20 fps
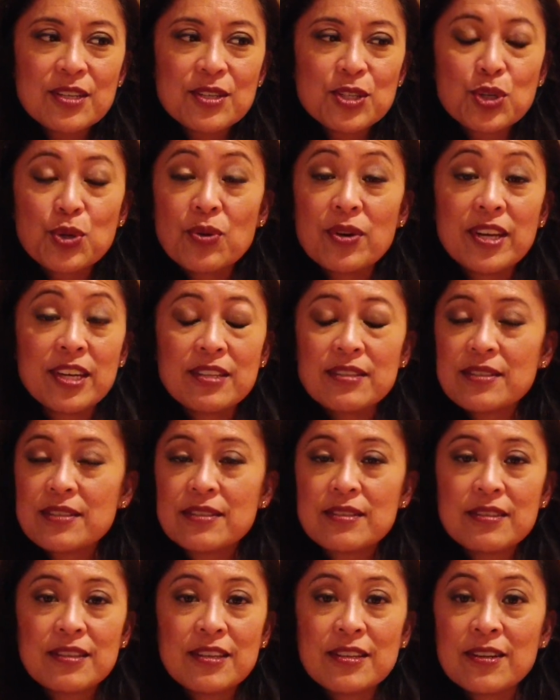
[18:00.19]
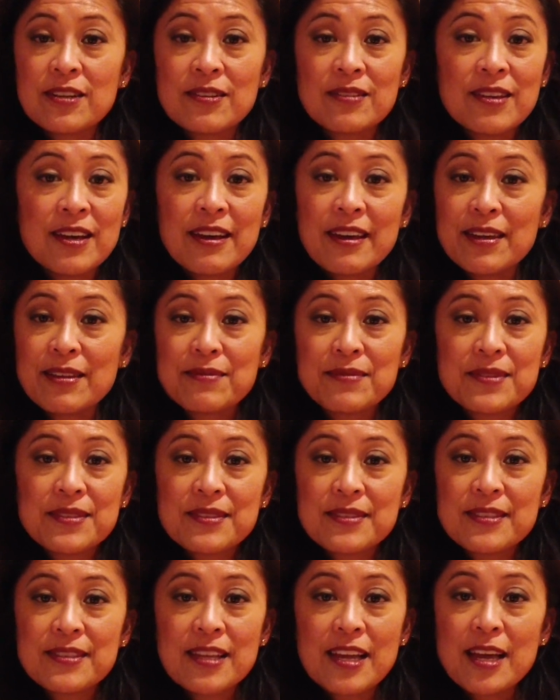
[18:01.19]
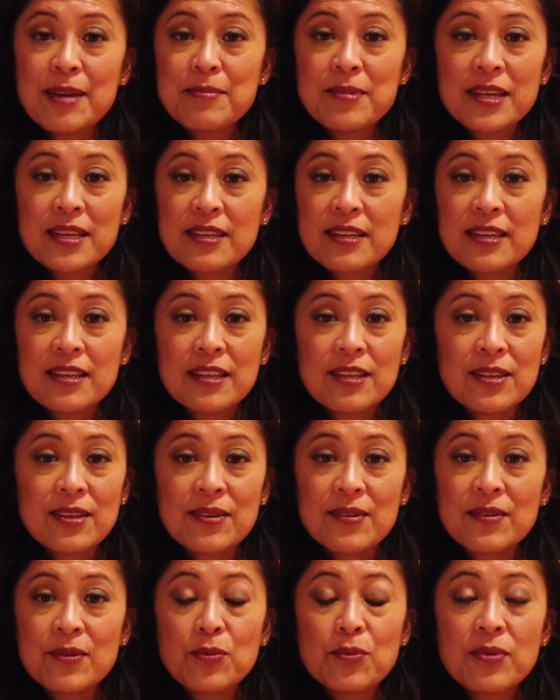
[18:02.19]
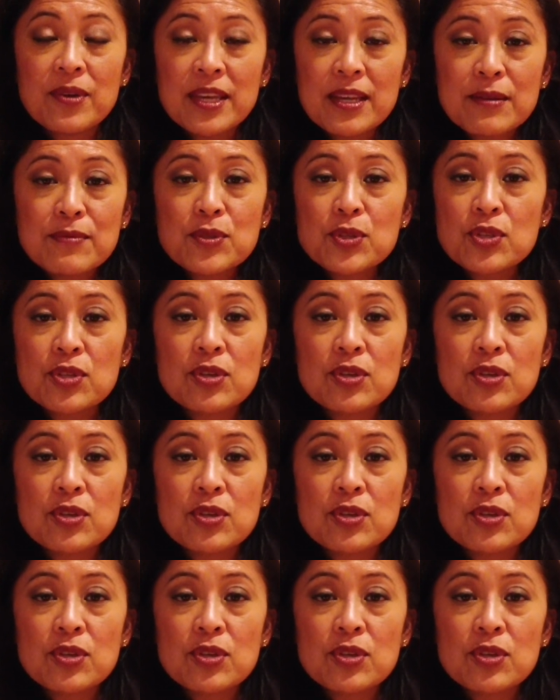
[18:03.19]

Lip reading: choice in our lives. I'm not kidding you. We have